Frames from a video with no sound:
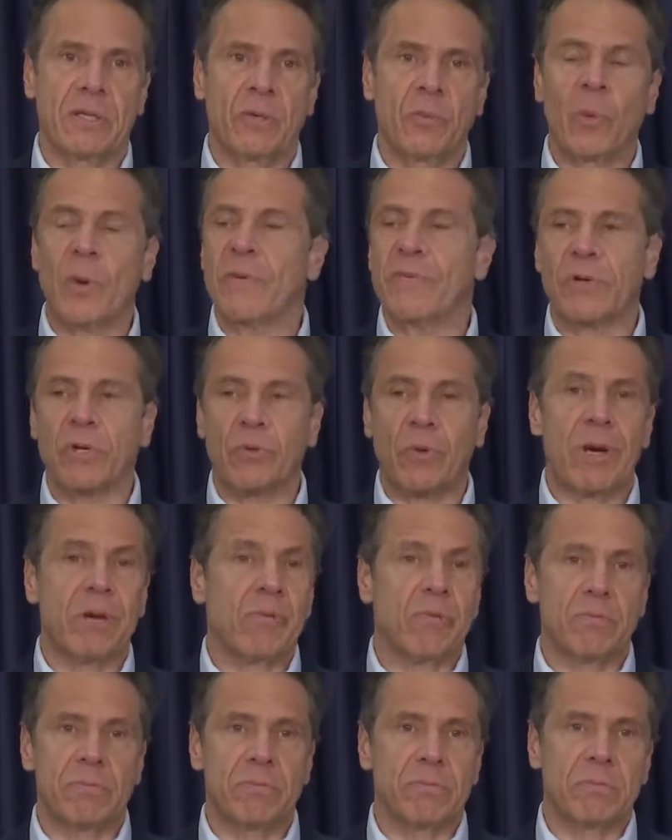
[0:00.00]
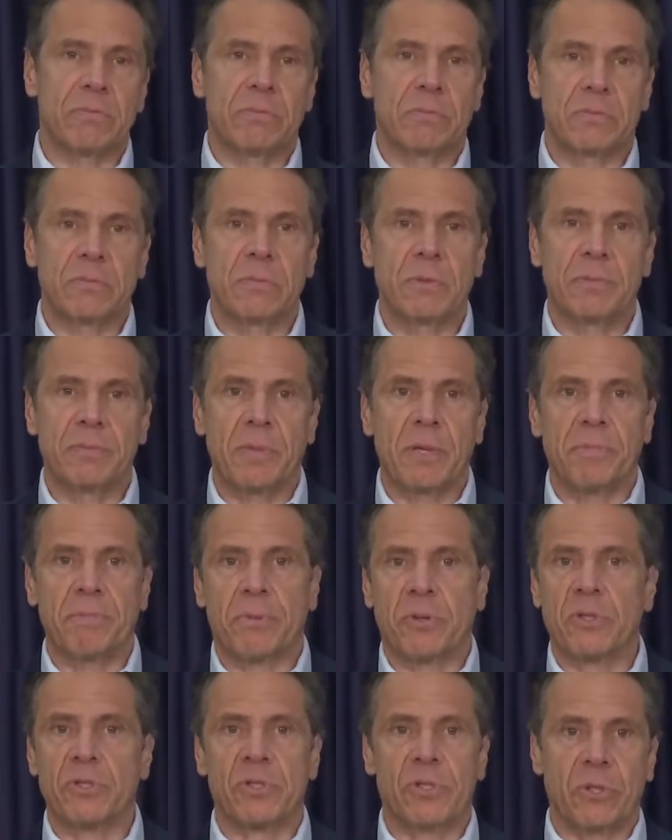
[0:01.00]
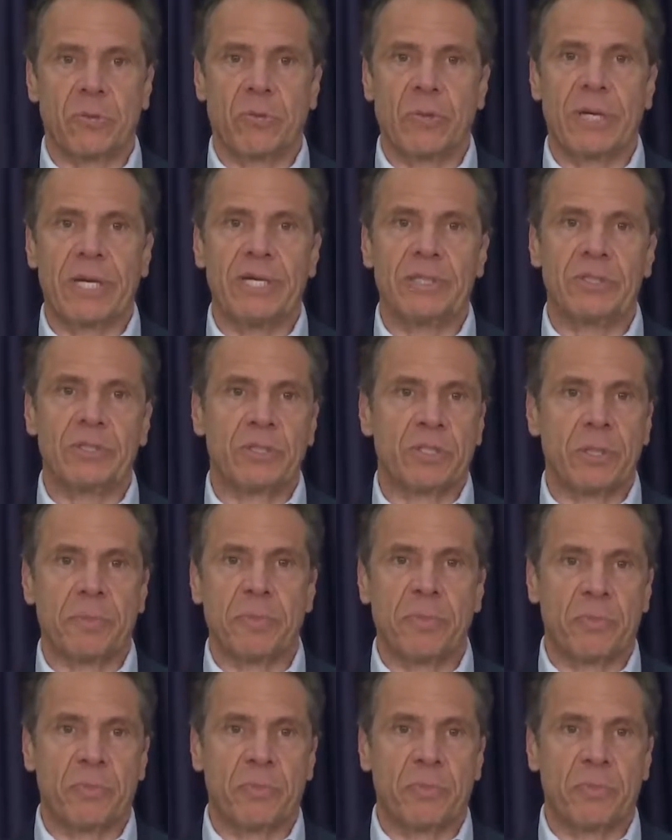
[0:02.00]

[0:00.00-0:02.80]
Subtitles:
We have a great personal relationship